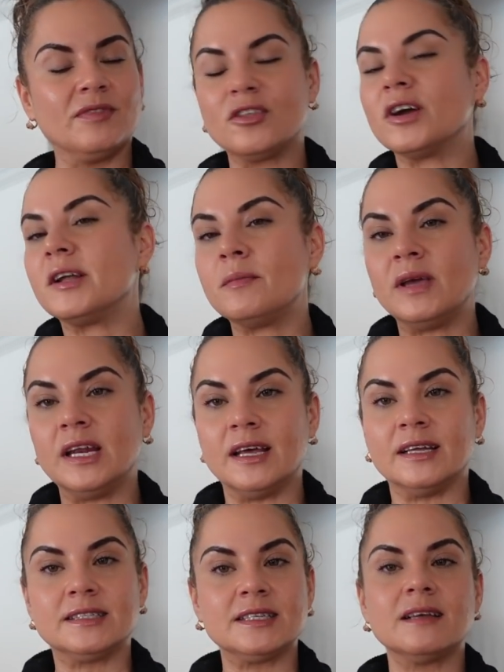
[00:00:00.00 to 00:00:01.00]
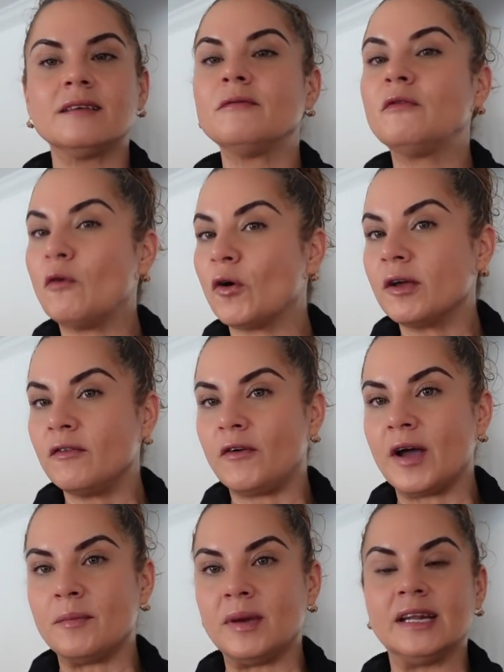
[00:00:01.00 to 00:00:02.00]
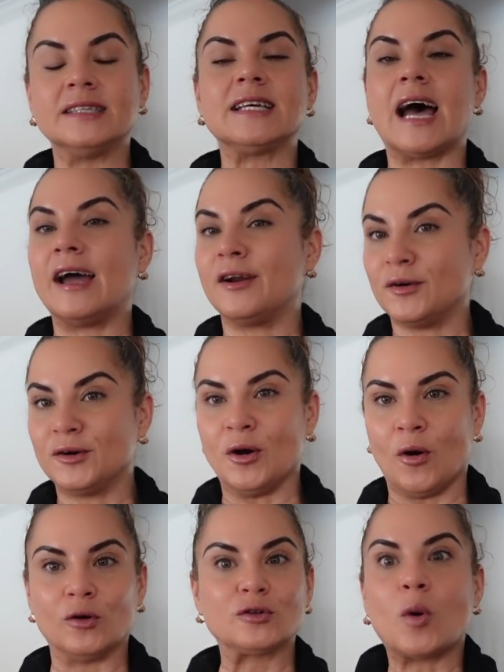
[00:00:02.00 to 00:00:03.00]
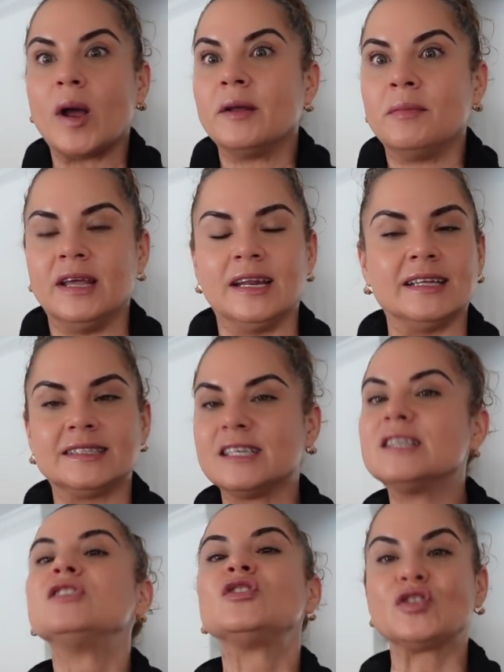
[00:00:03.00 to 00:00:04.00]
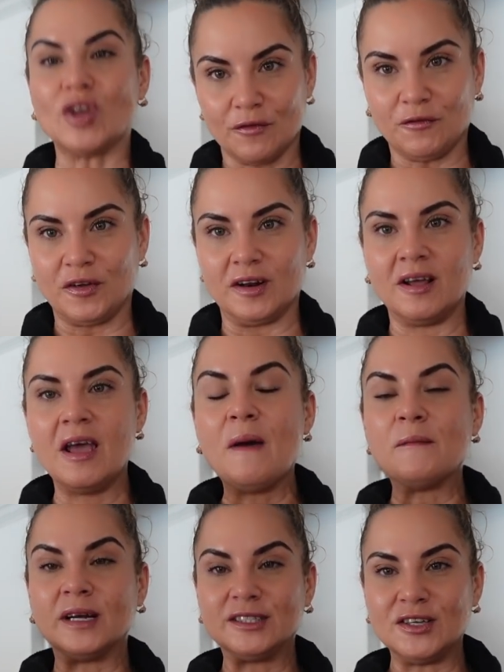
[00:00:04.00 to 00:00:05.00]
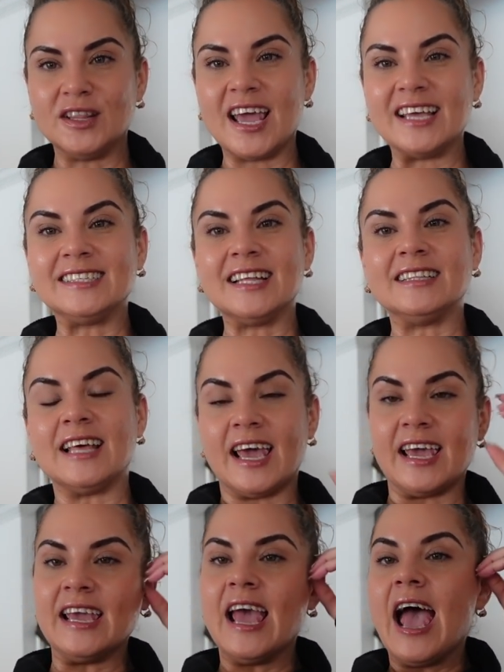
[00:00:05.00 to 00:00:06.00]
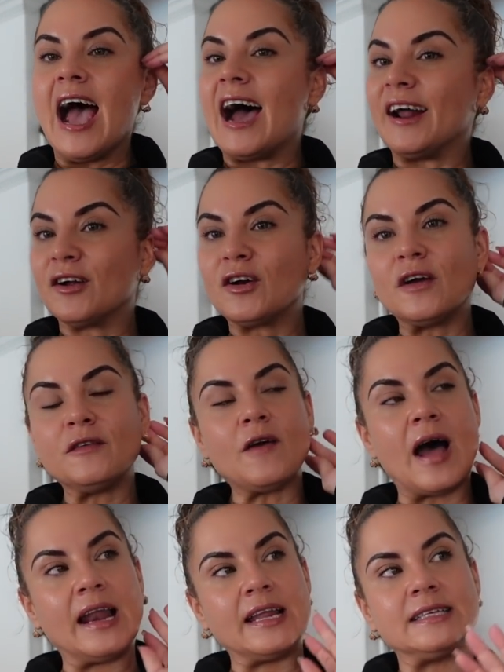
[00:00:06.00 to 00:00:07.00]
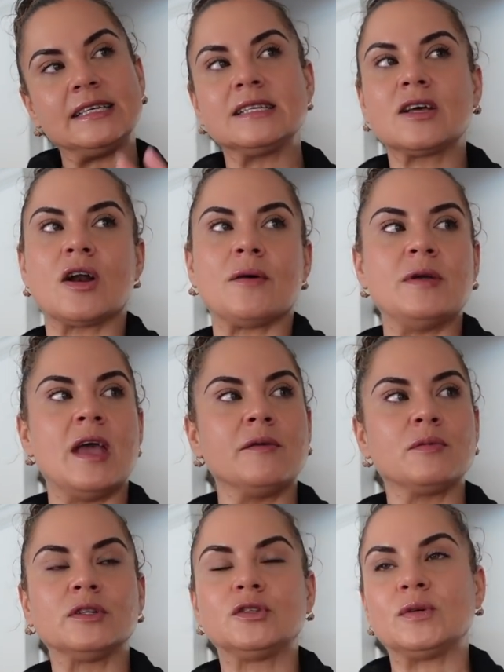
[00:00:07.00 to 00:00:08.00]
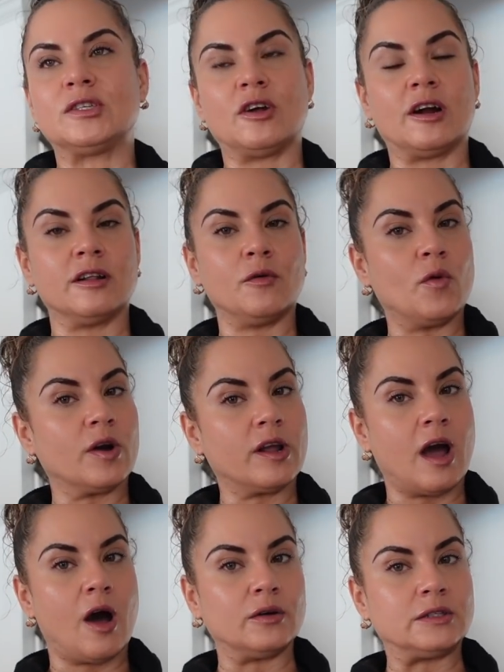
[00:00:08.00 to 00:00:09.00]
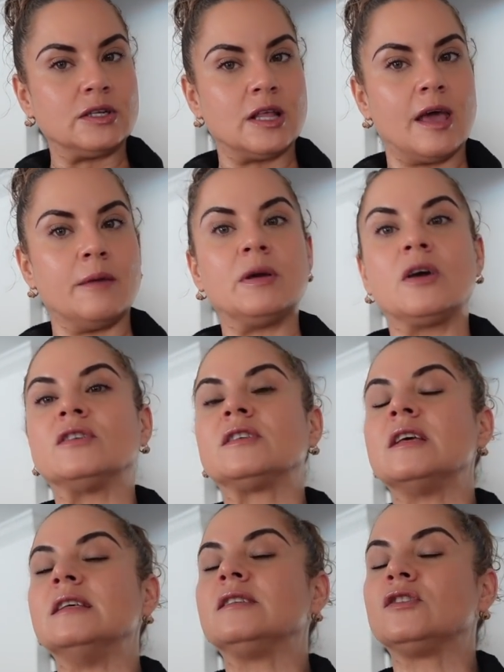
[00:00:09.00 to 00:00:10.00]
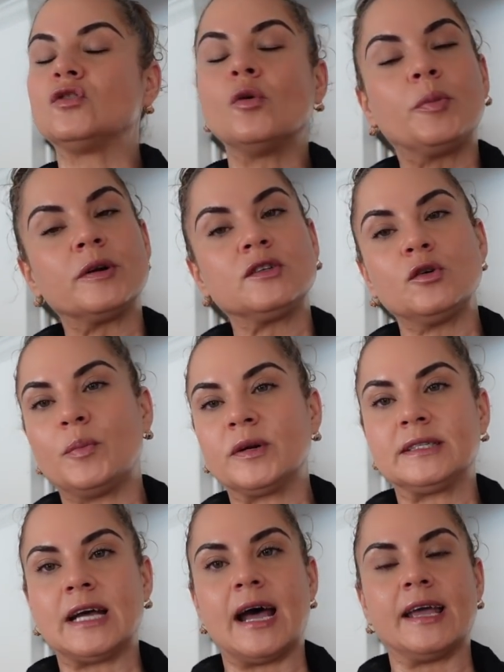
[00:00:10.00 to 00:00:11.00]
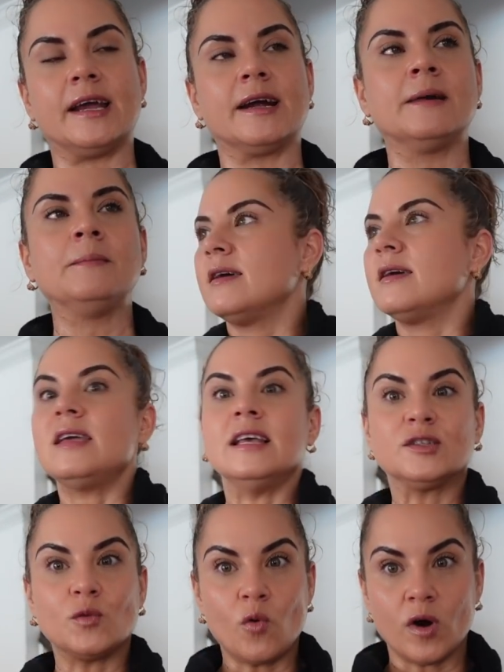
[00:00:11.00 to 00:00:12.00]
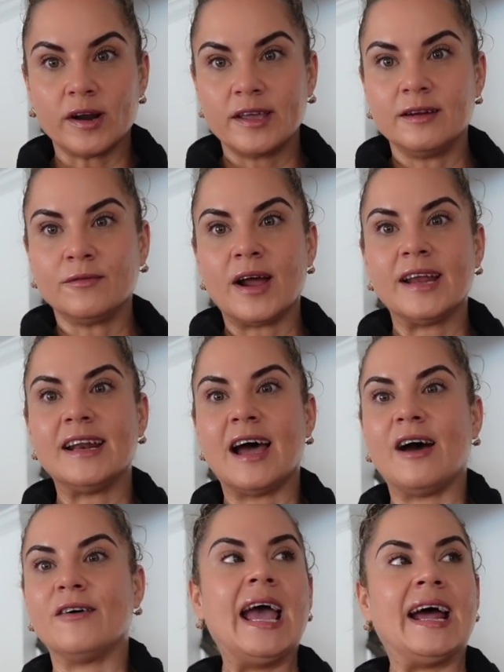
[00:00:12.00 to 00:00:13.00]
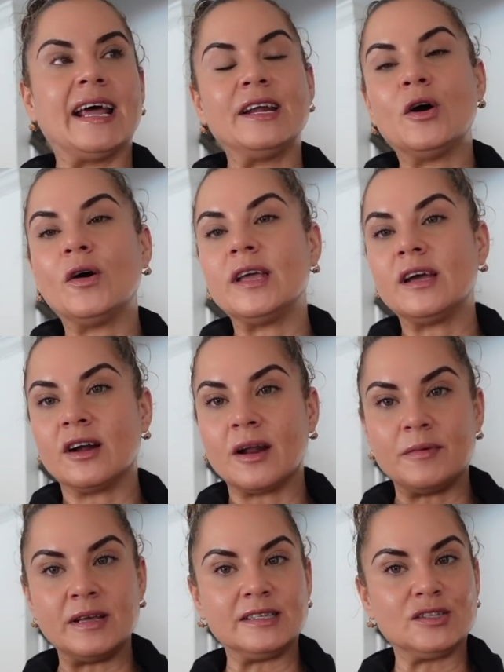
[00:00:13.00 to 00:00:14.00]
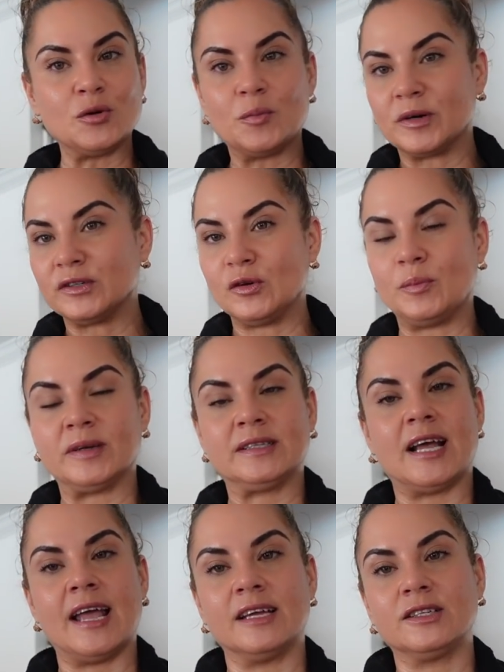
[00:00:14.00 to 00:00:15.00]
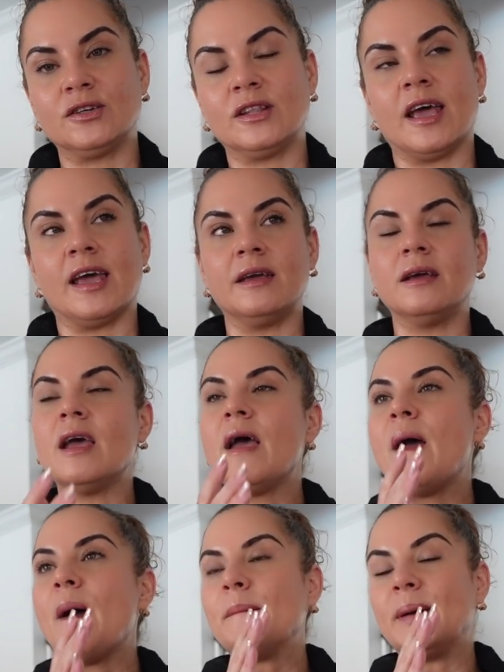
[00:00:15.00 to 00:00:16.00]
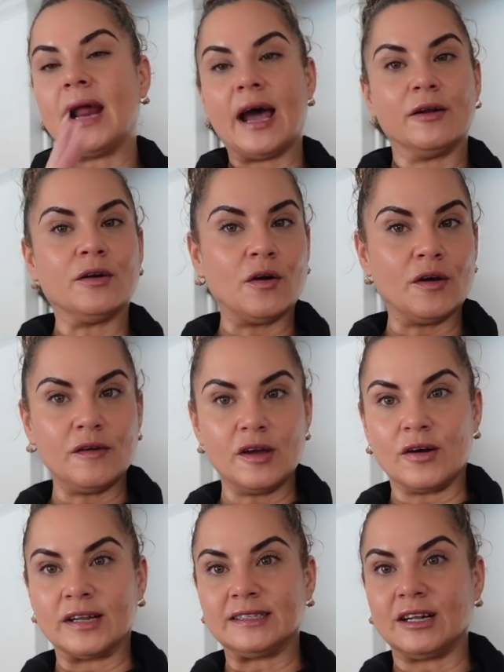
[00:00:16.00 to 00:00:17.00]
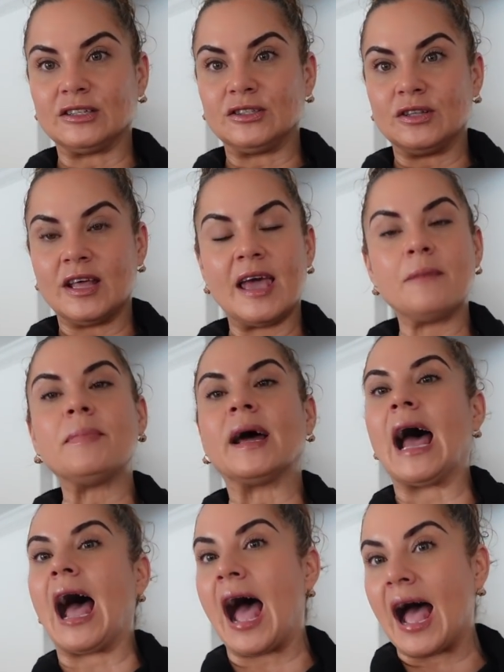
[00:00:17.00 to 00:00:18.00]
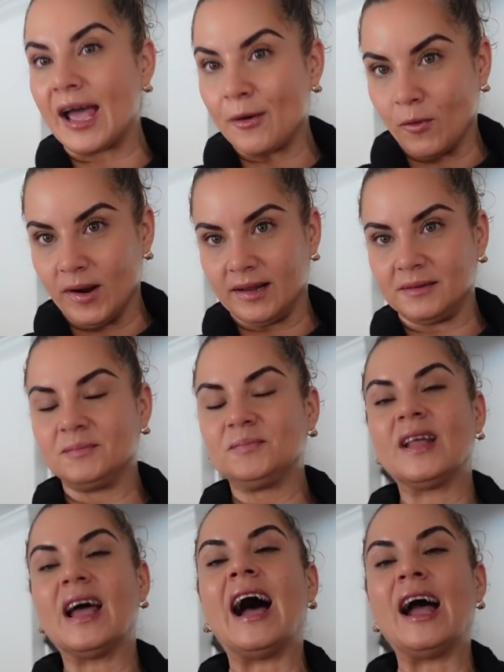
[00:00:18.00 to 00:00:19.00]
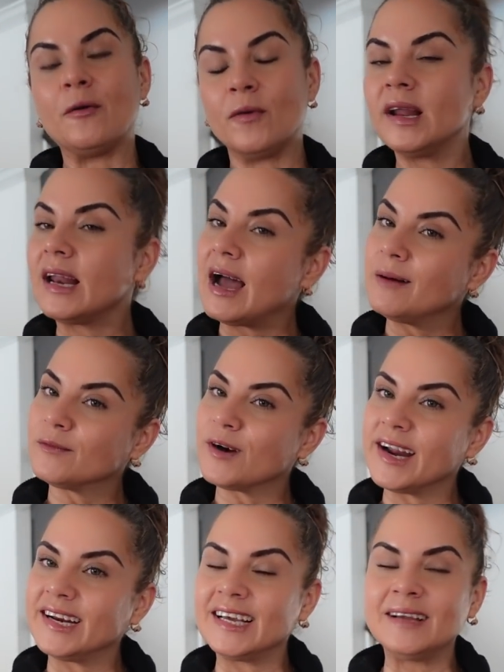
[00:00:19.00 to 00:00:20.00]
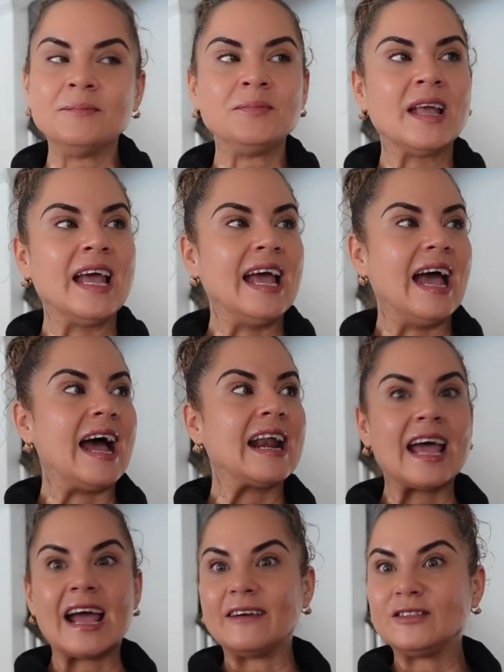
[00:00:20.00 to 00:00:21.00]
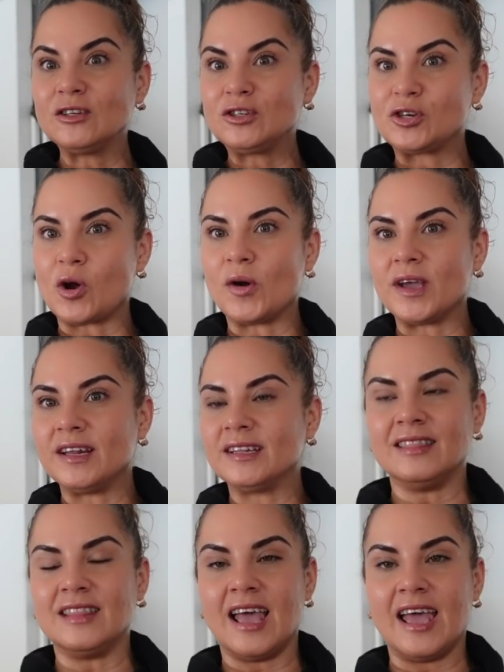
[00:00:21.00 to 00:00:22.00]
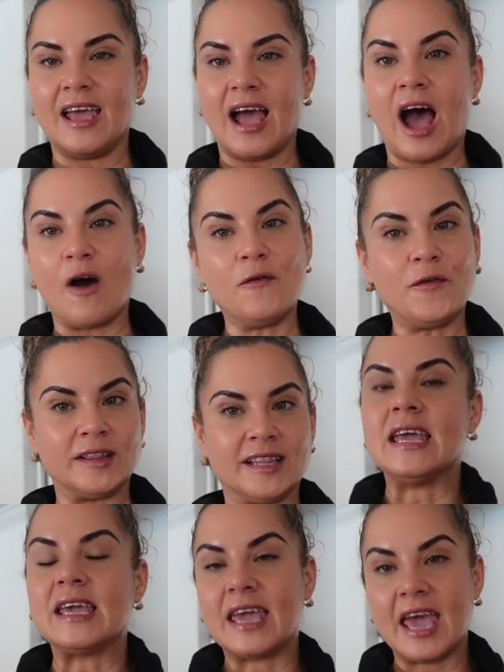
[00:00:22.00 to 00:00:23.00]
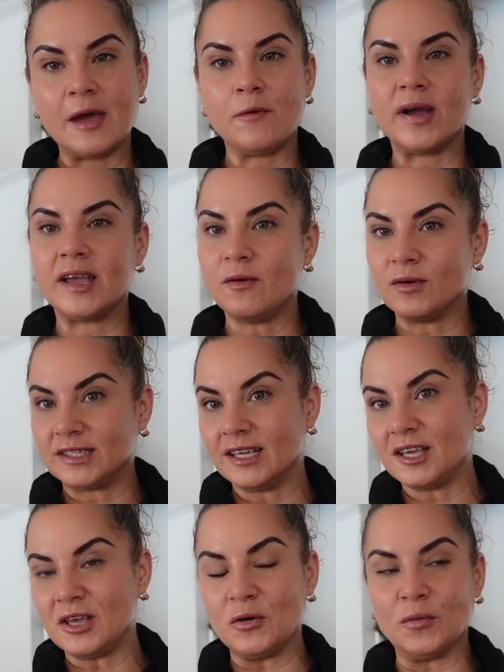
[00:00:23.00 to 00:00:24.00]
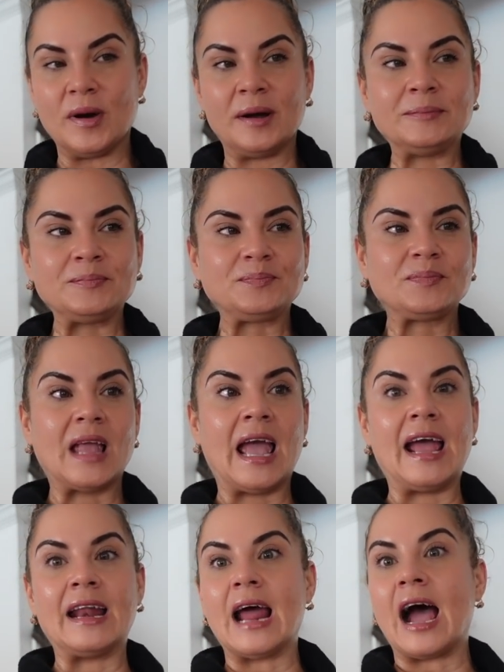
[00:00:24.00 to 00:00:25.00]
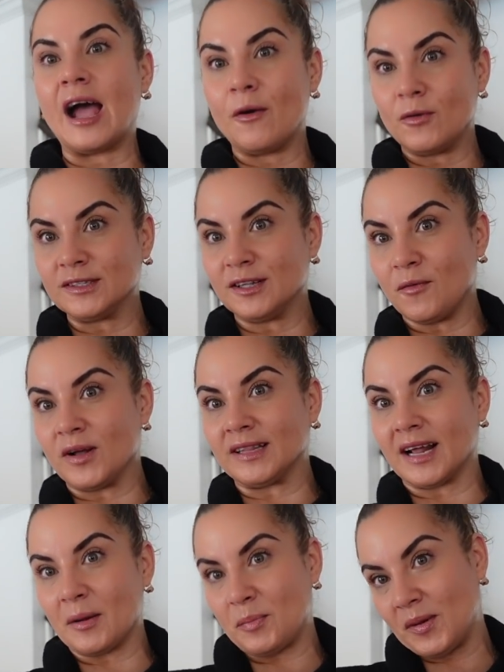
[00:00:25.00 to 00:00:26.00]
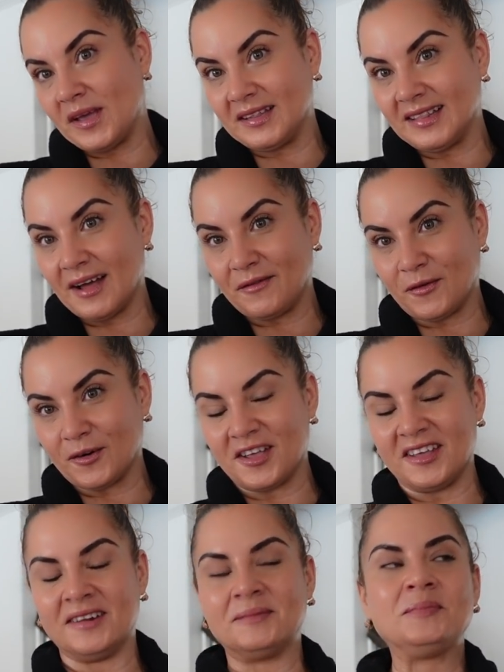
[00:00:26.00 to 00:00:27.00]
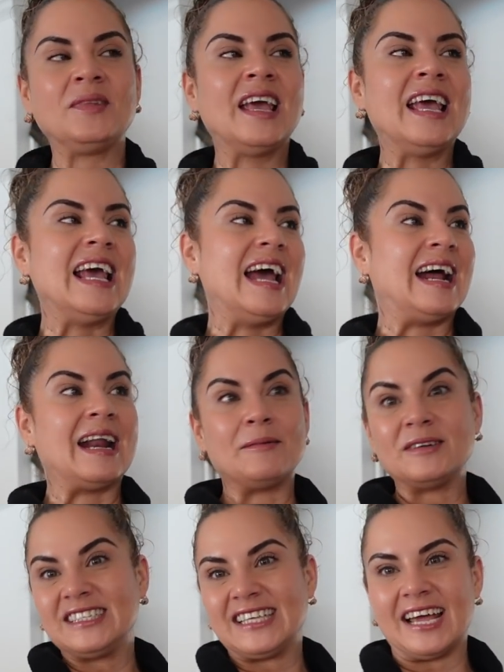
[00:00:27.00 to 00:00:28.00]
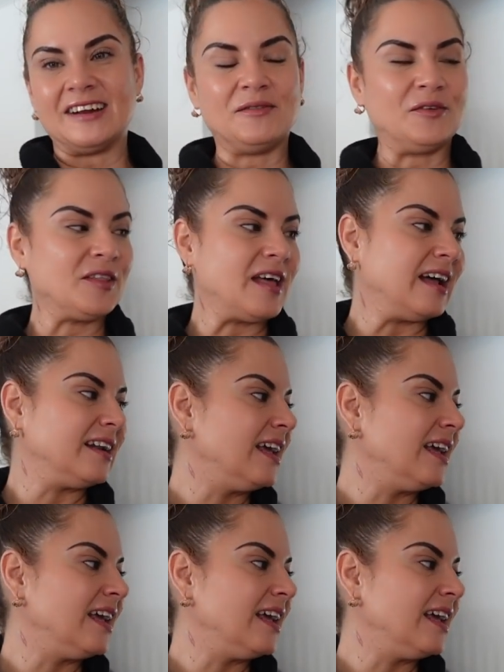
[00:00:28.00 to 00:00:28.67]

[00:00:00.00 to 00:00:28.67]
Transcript: 30 minutes, 45 minutes, I don't know, 20 minutes, something. But today is the day. I don't know if Alex is gonna be able to start the workout today because he's super, super tired. He's working right now, and I know he's gonna be super, super tired today, but I don't know if he's gonna start today, but I will. I will, I'm ready, and I have to show him the outfit. It came when he was in CUBA, and I was the one that I picked that for him, and I'm excited for that.